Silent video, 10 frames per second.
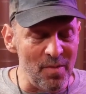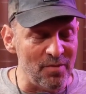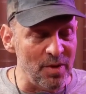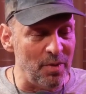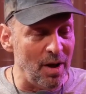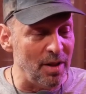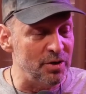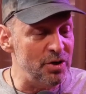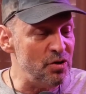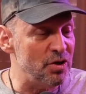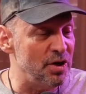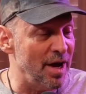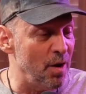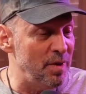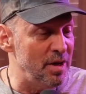of the politician
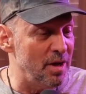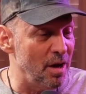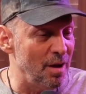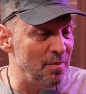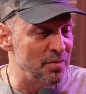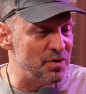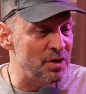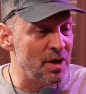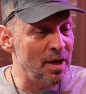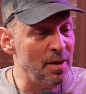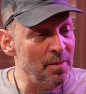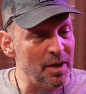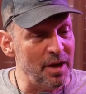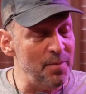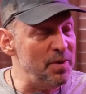now becomes
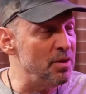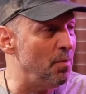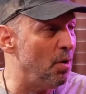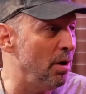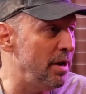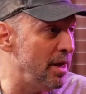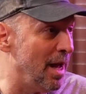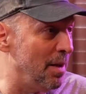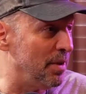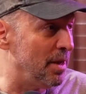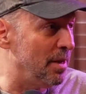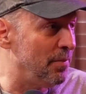keeping the party happy.